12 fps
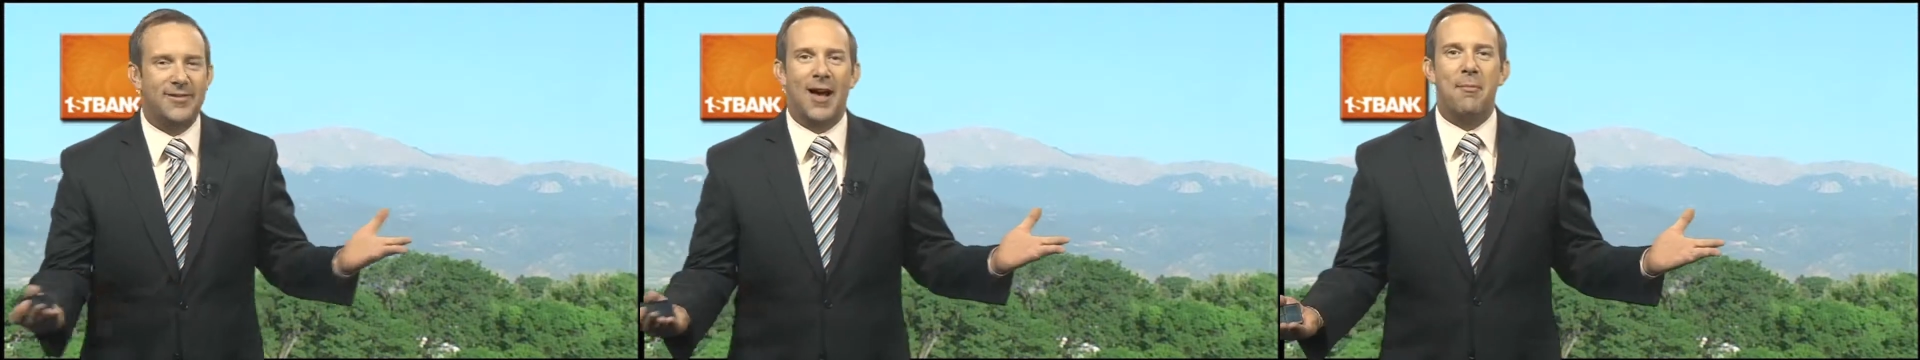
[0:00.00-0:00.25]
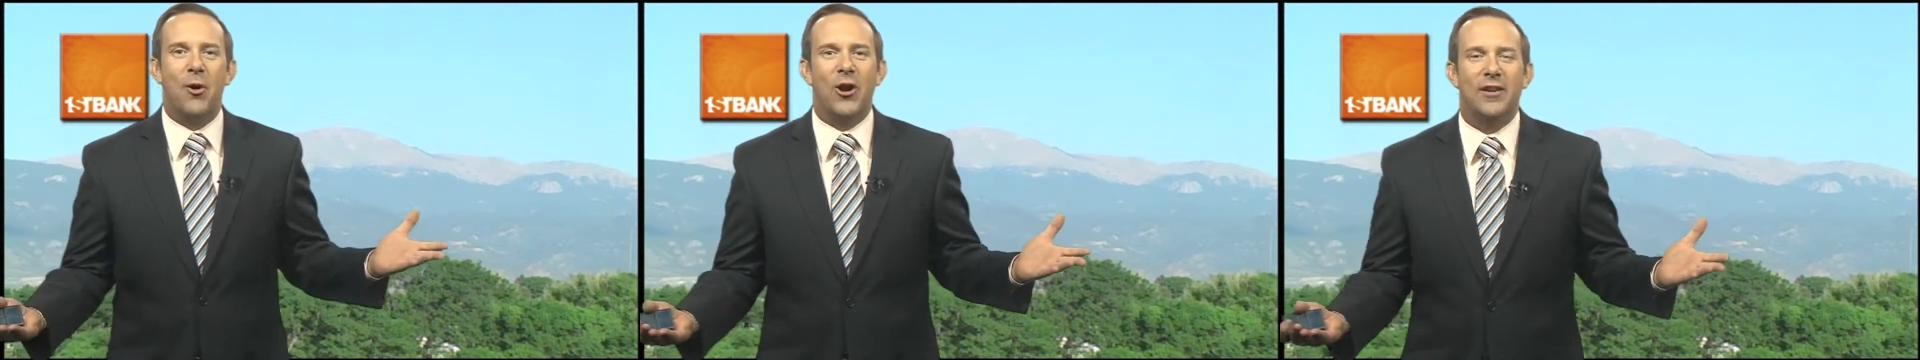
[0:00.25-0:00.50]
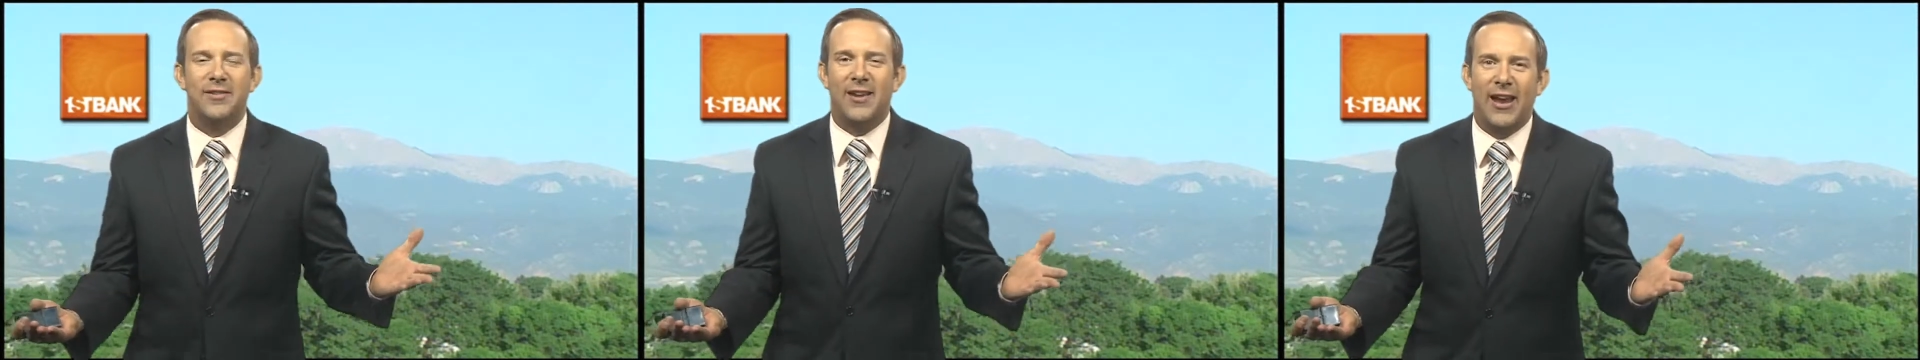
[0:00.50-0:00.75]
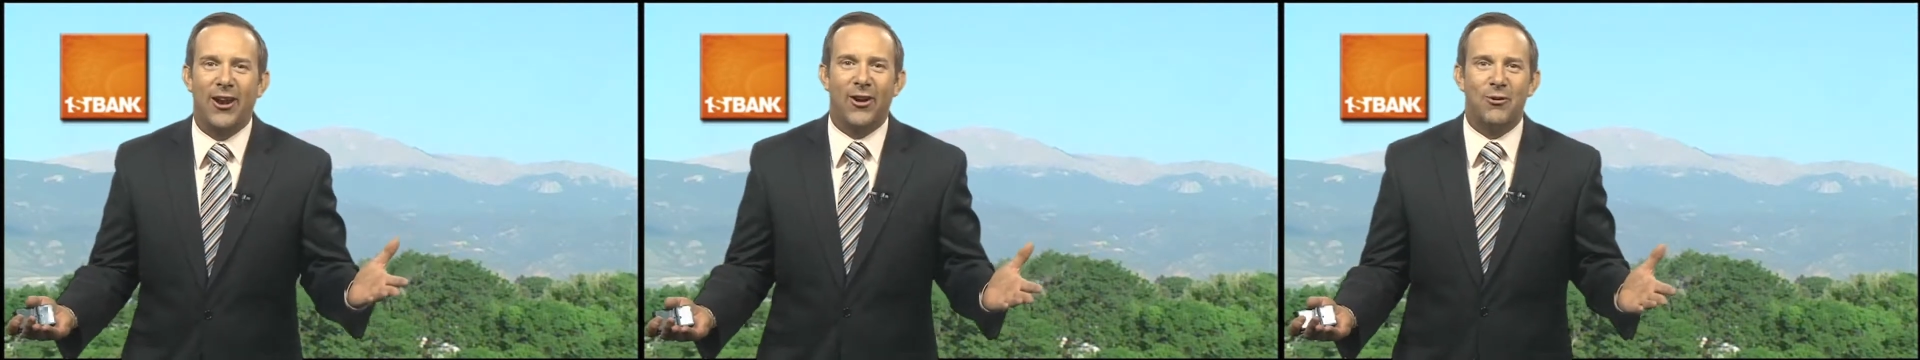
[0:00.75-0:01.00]
summer is
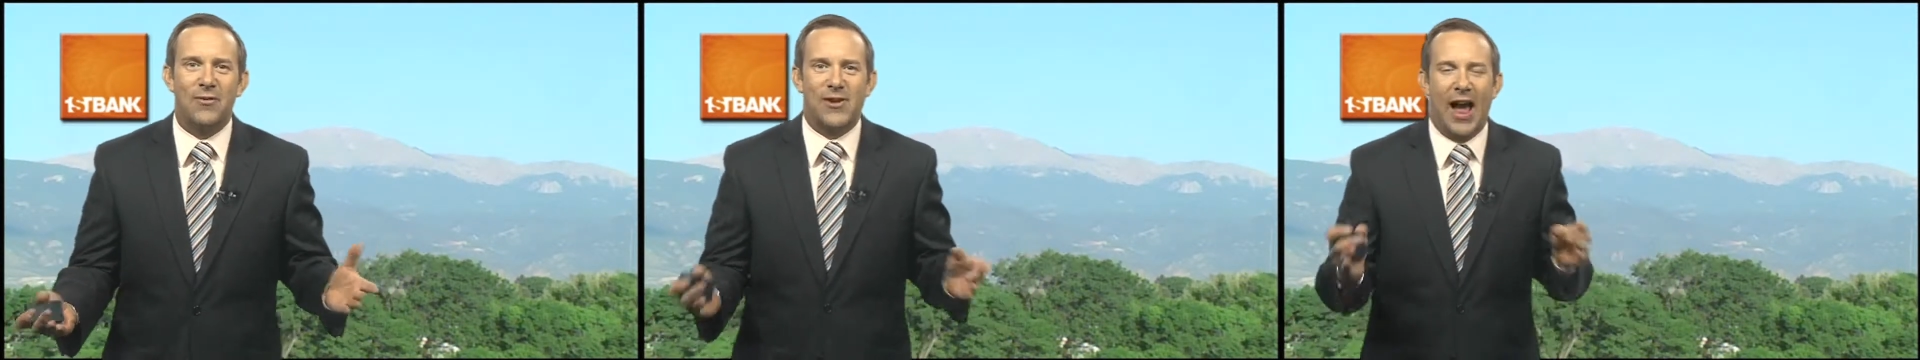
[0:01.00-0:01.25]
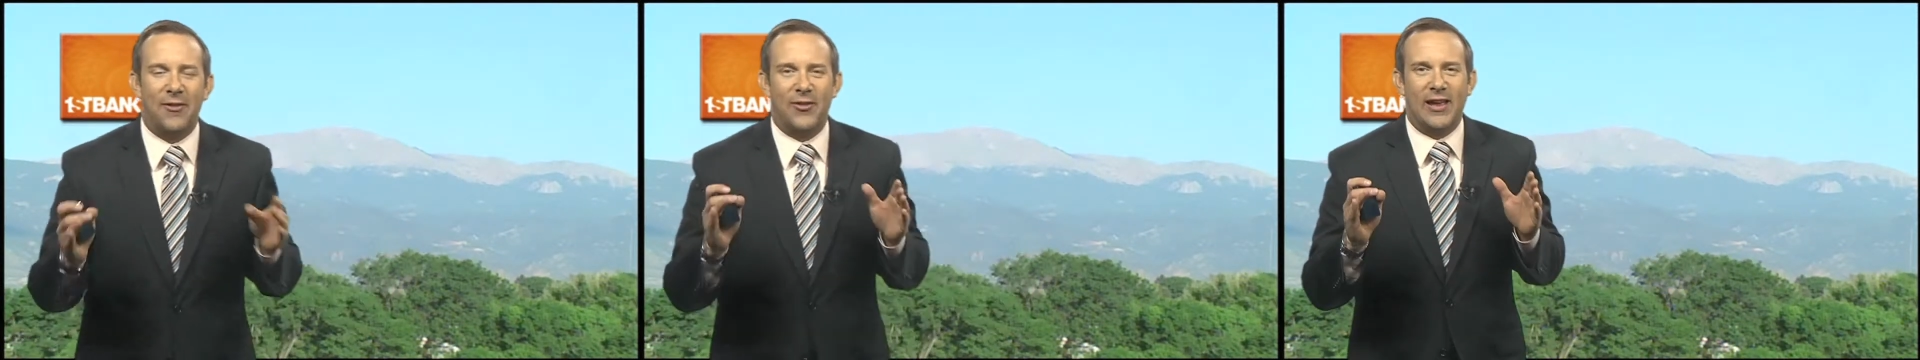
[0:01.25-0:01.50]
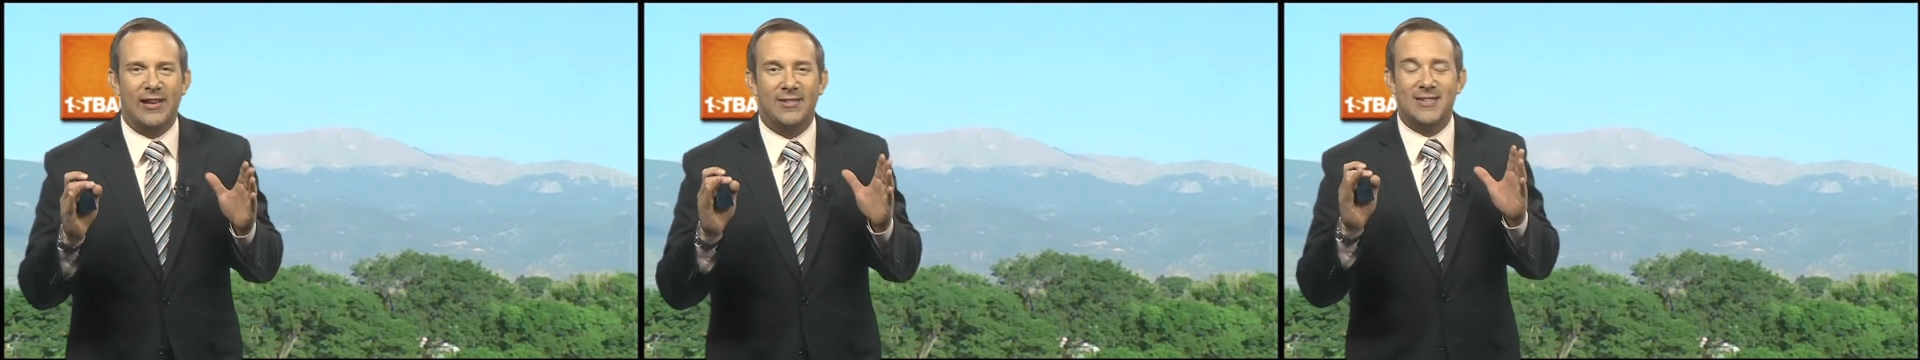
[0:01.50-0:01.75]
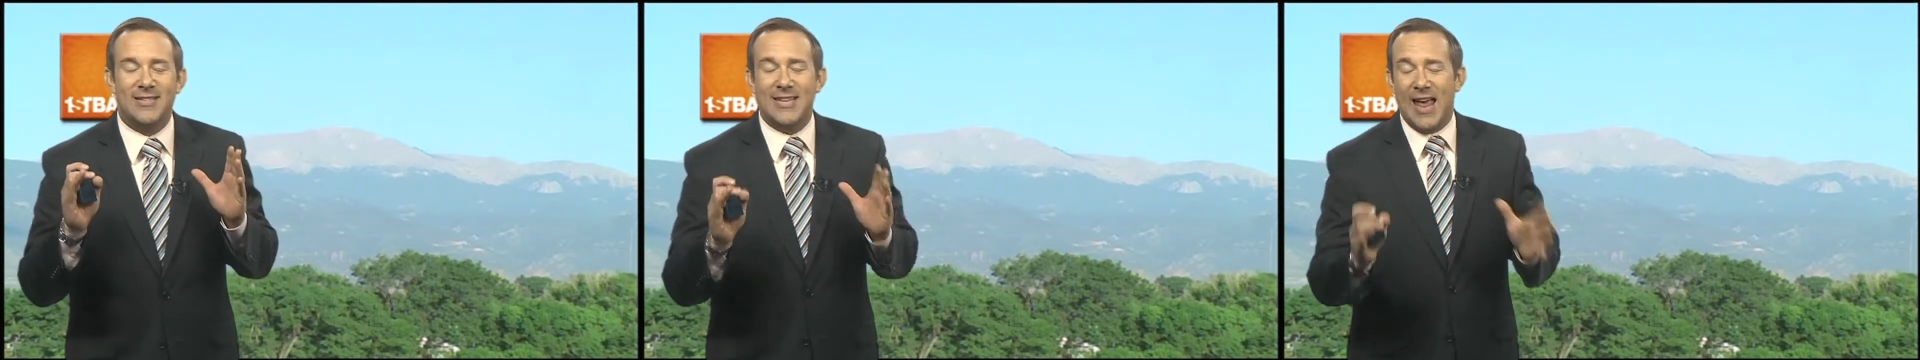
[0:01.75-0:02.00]
here. We've got
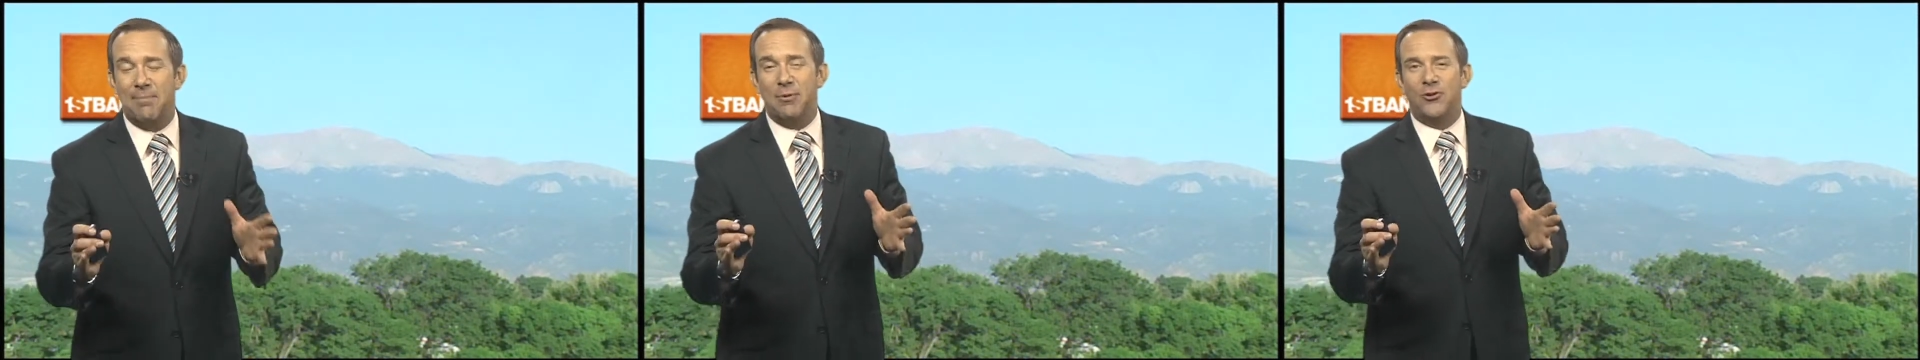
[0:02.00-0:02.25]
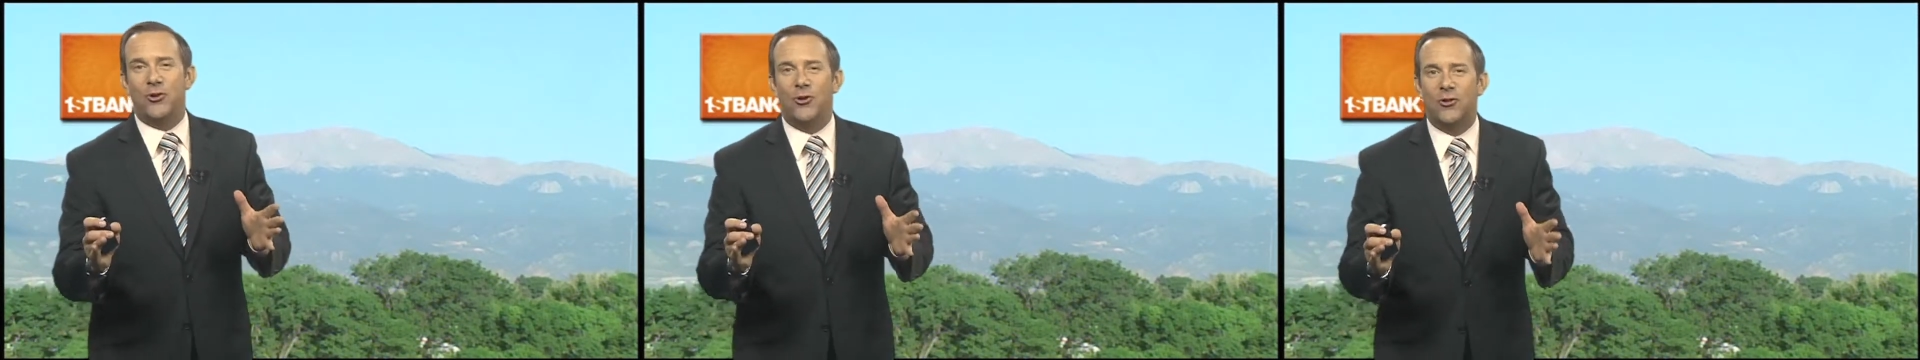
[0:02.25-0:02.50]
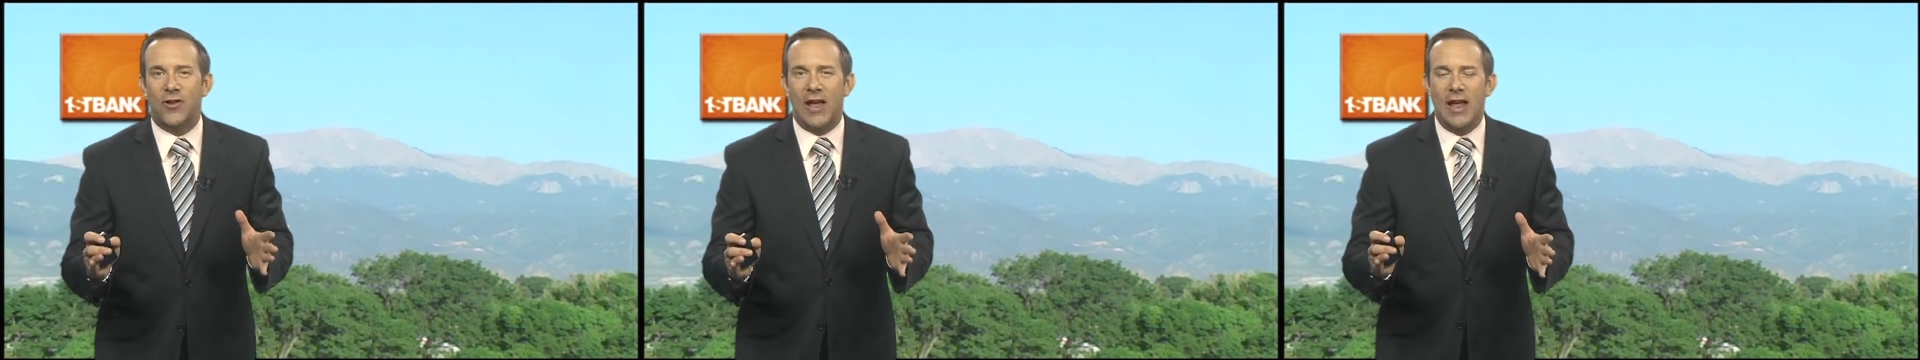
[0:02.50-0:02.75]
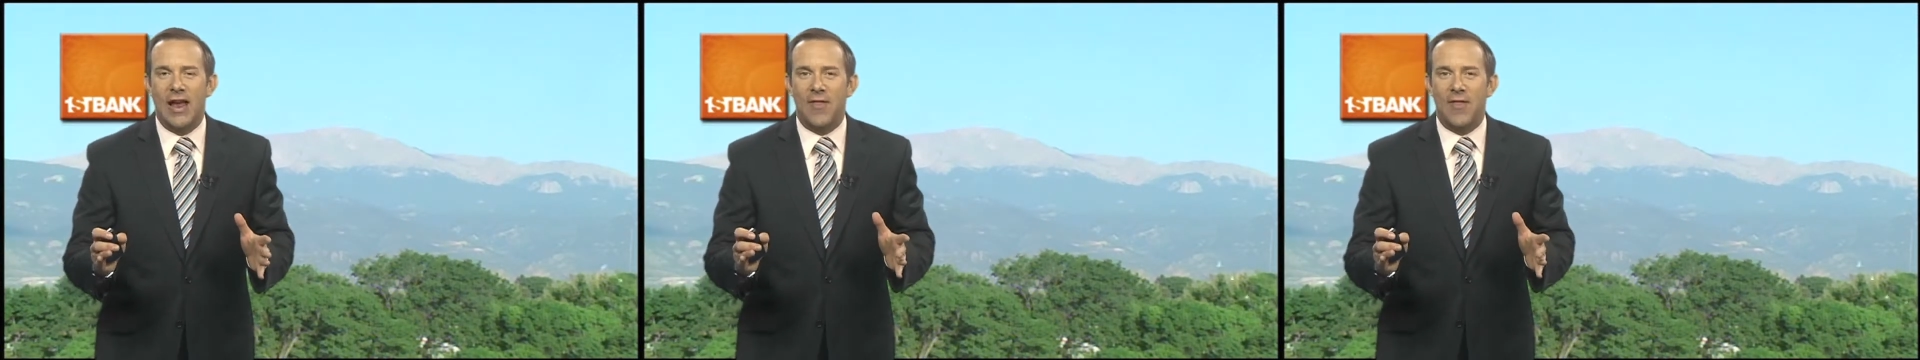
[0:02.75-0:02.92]
these temperatures